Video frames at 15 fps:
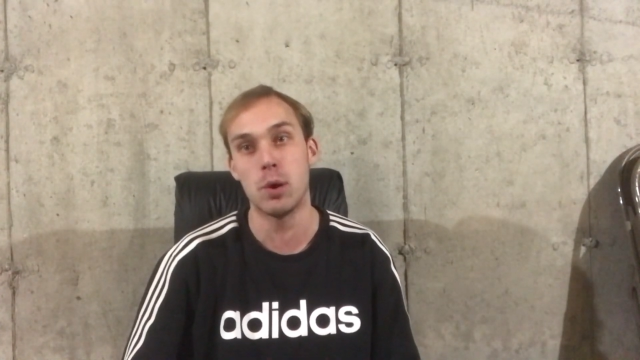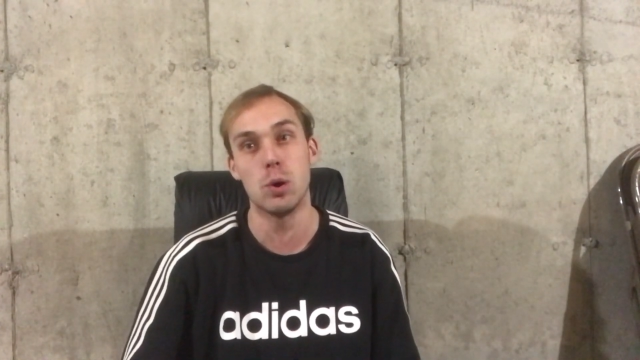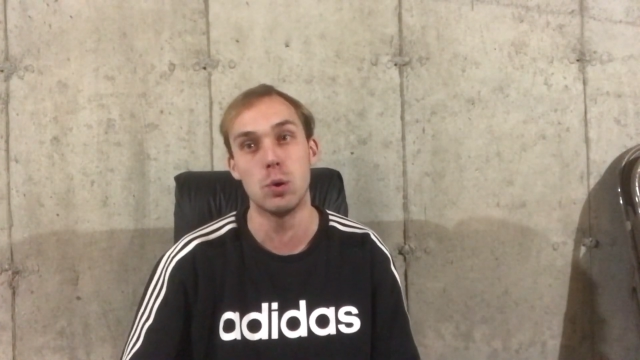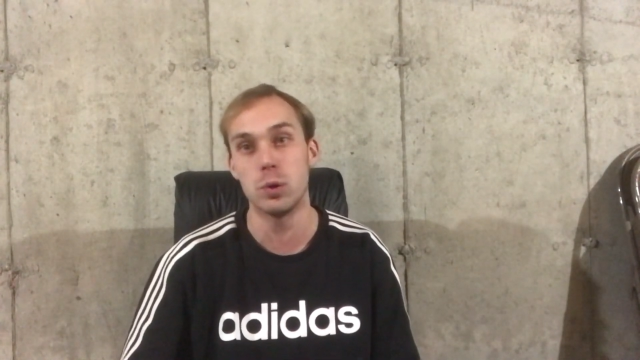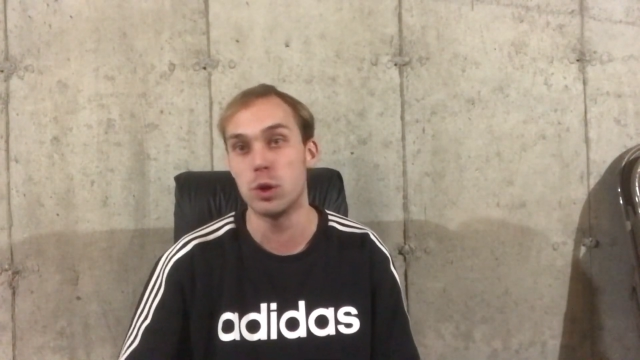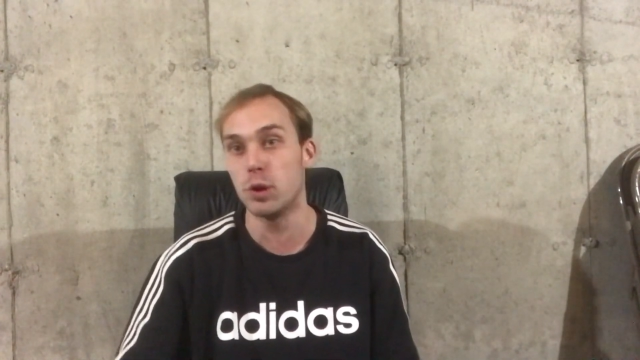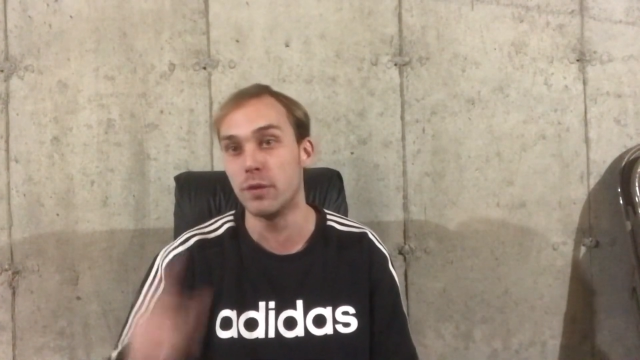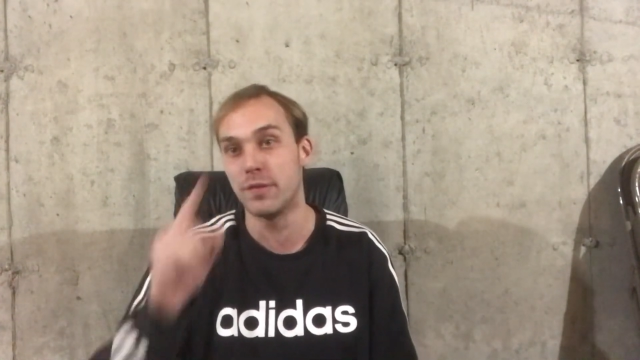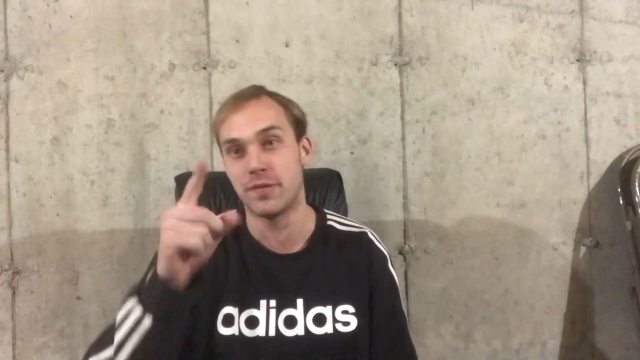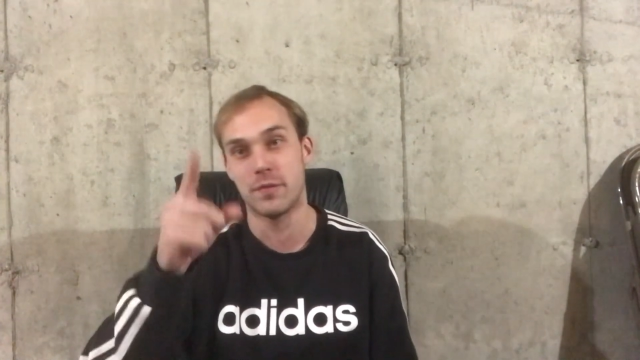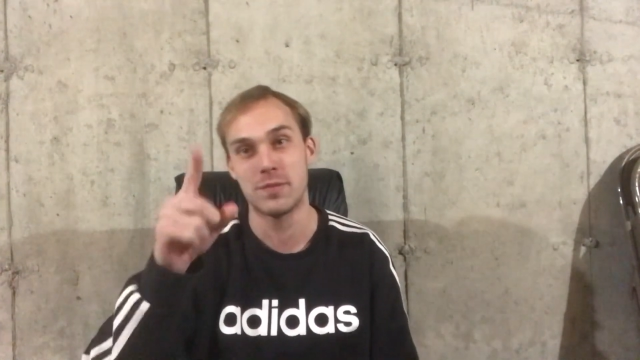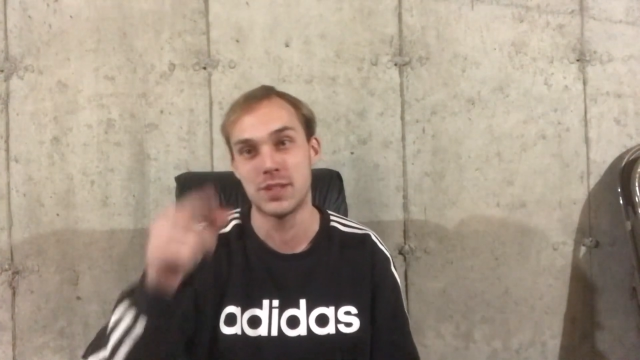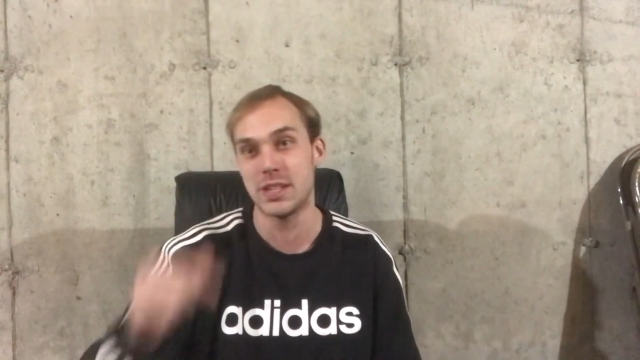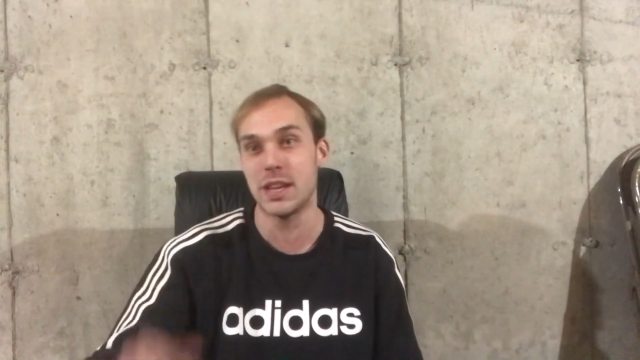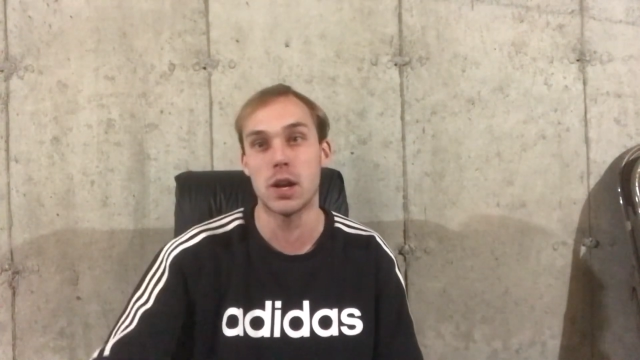who you've
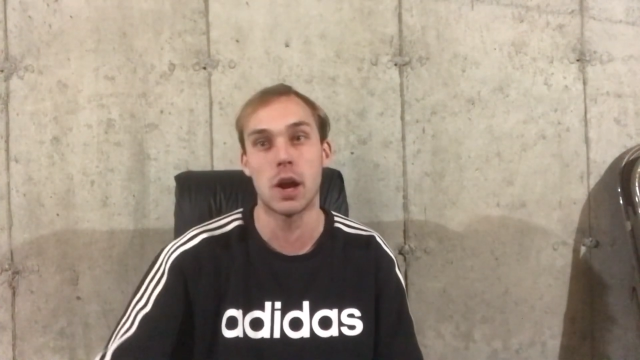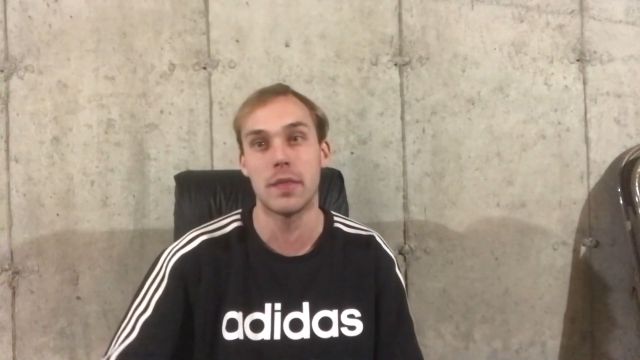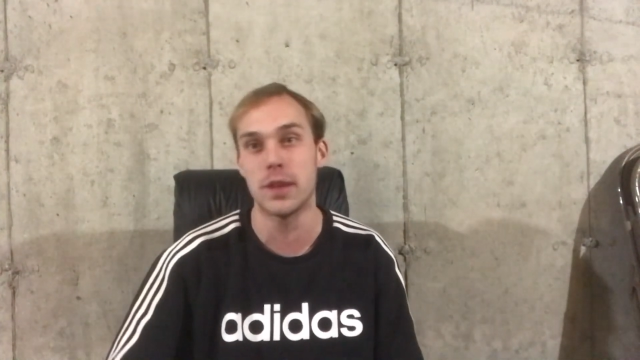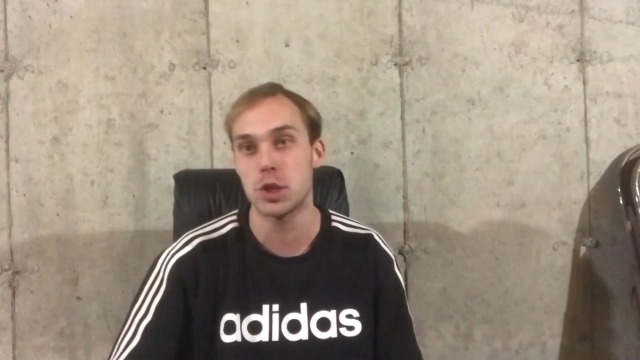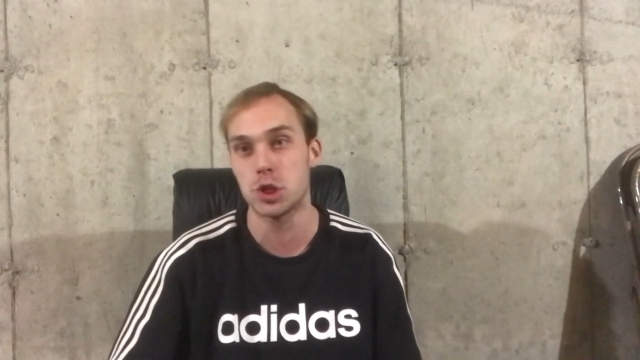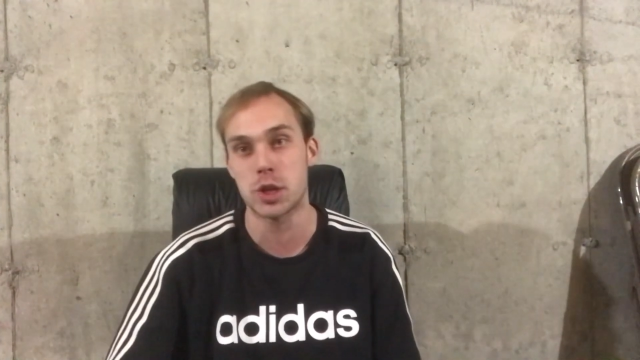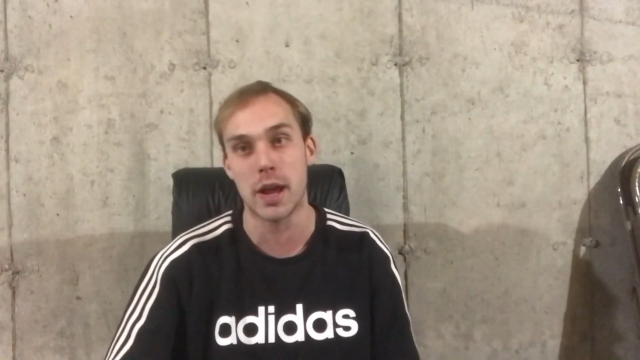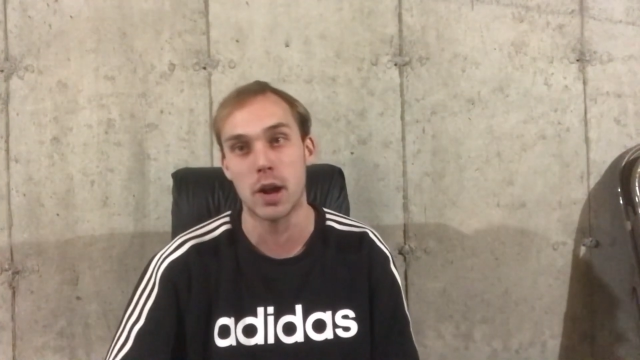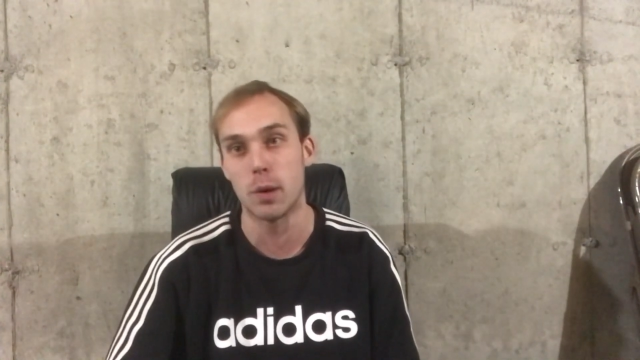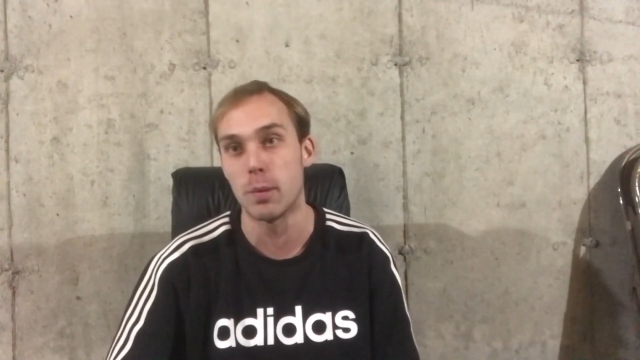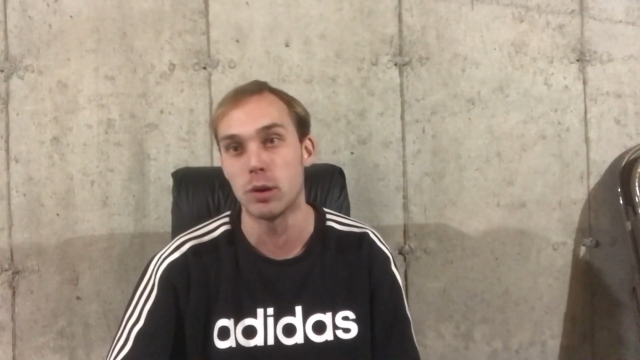seen on this channel